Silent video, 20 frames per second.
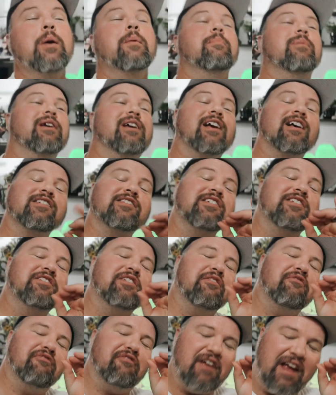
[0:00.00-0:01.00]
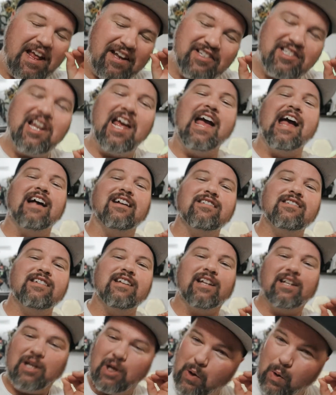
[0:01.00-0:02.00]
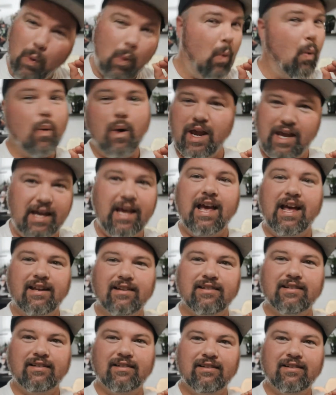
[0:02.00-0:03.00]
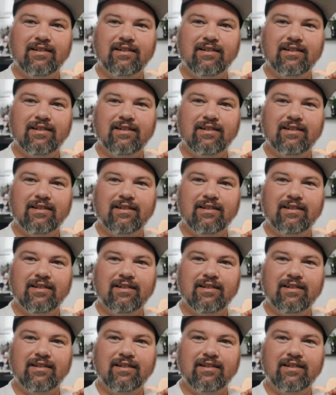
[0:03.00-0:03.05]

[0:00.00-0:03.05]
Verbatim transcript: because it's a fantastic weekend.